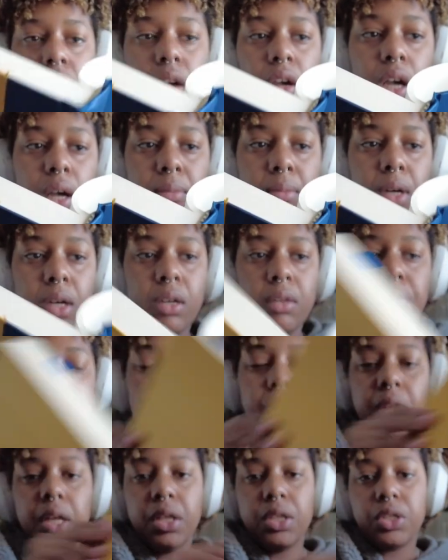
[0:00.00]
on
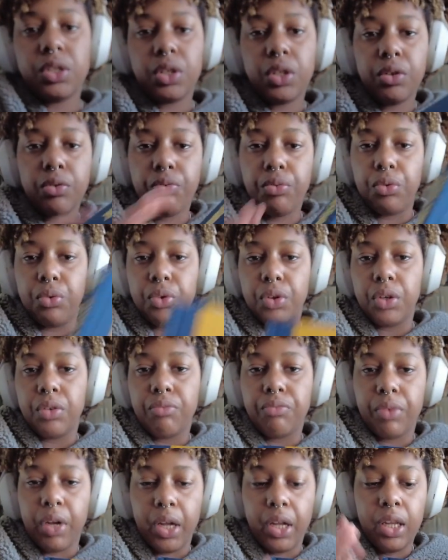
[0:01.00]
page 34,
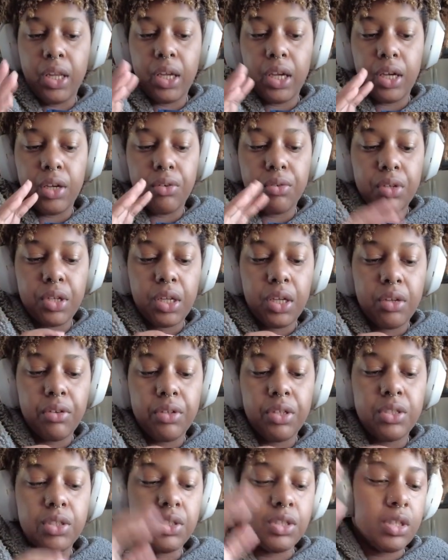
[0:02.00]
and right now
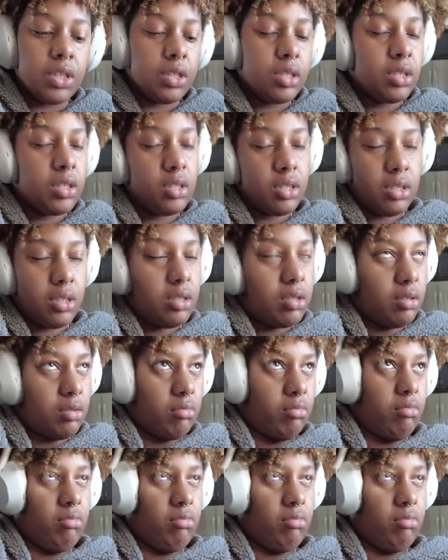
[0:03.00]
Carrie just